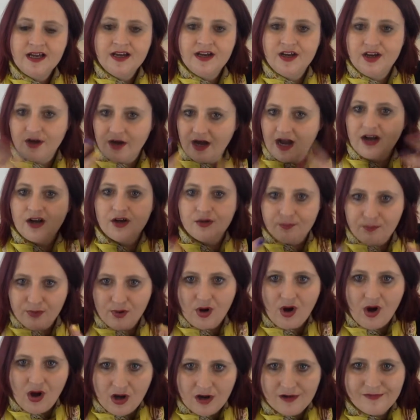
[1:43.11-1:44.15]
You know, I could put
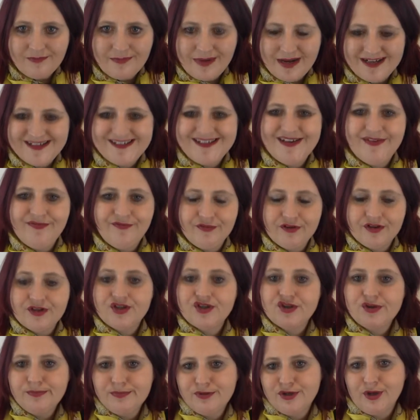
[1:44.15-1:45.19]
all of my different
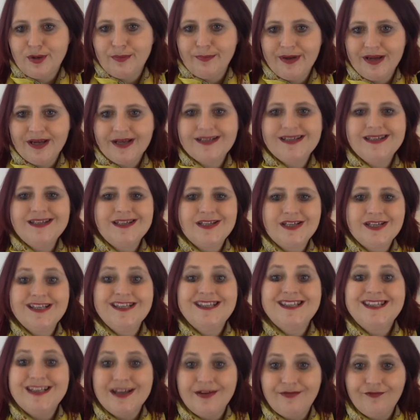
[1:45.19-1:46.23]
subtopics into
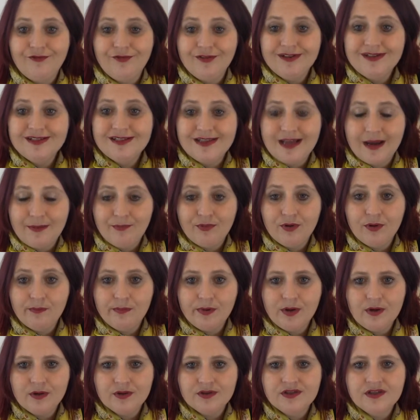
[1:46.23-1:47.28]
different separate
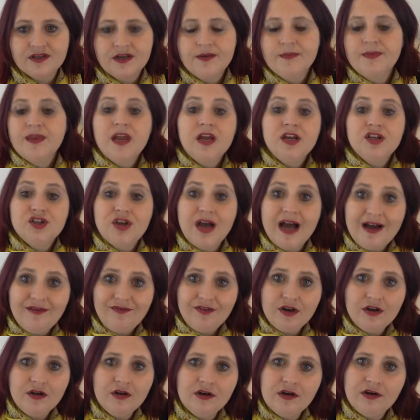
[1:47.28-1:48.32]
boards. So have
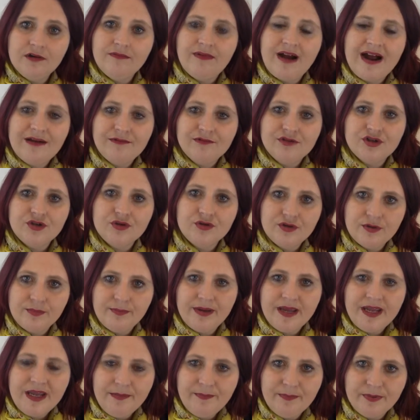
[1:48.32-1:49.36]
a look around other
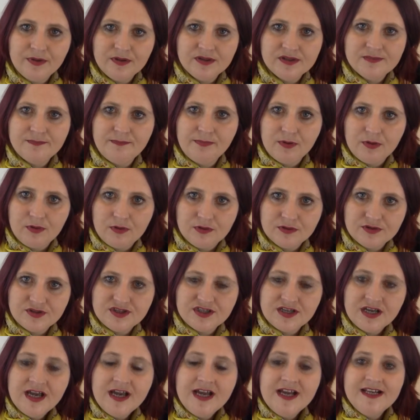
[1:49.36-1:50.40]
people's
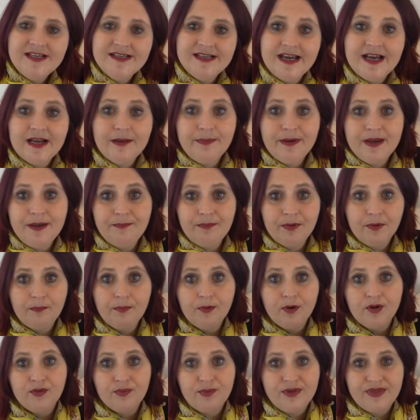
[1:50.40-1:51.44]
boards. Take people
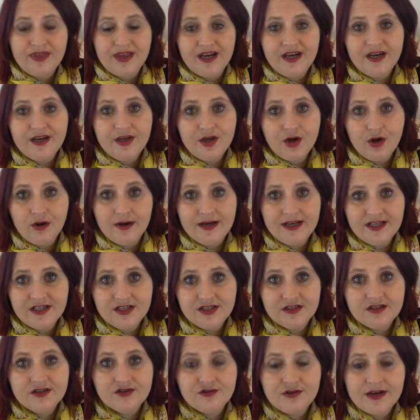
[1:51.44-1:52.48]
both within your
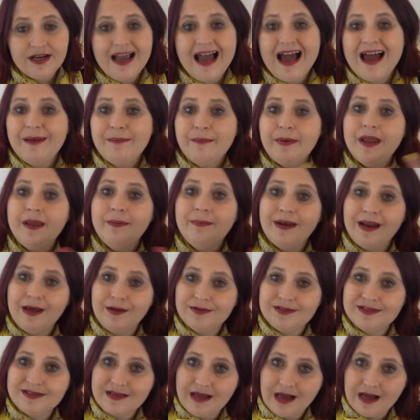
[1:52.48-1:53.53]
industry and people
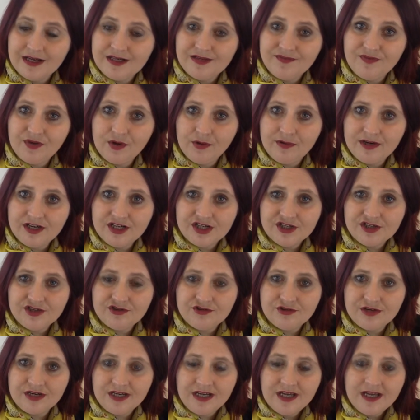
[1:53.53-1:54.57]
outside of your
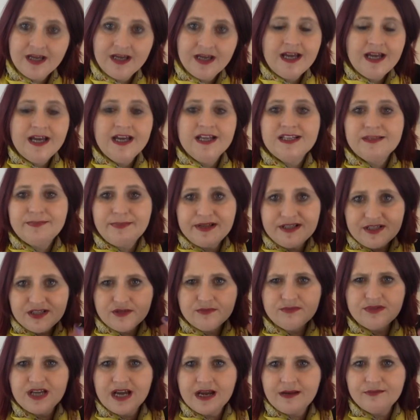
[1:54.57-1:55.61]
industry, and spend
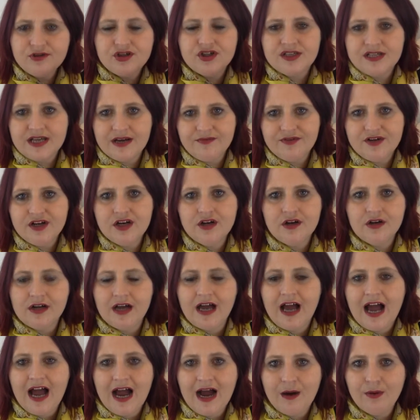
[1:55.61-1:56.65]
some time just having a look
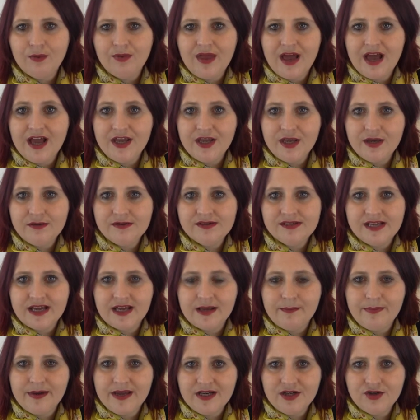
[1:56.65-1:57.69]
at how they're
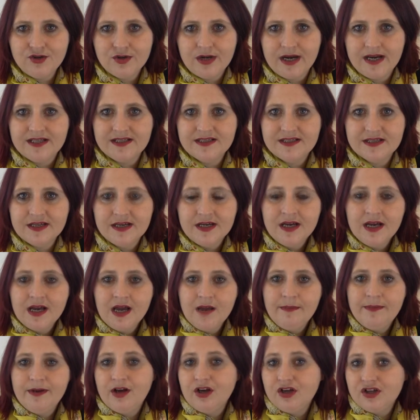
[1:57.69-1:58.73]
using Pinterest,
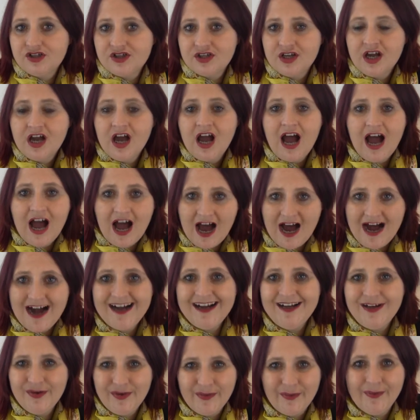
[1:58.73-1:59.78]
because
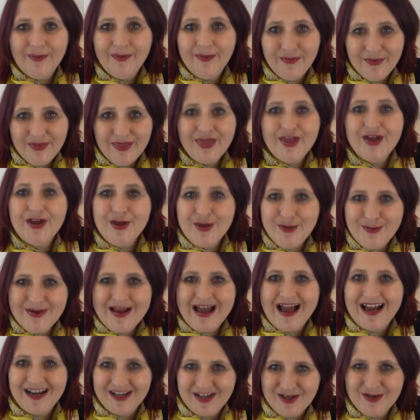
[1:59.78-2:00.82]
I know that you
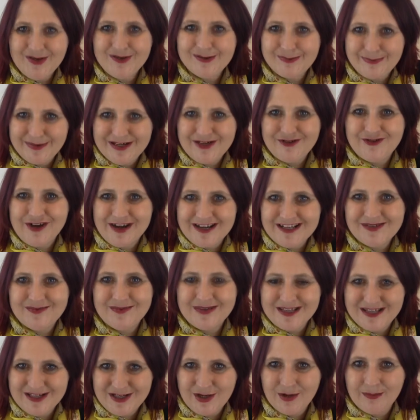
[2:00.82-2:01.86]
can use Pinterest
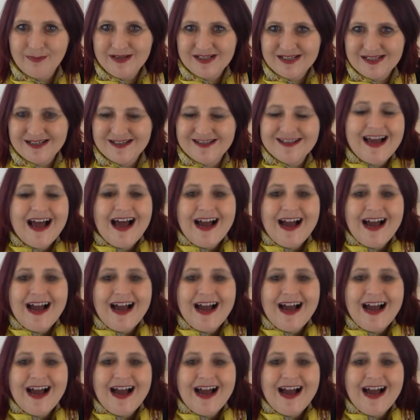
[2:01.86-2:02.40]
within your business.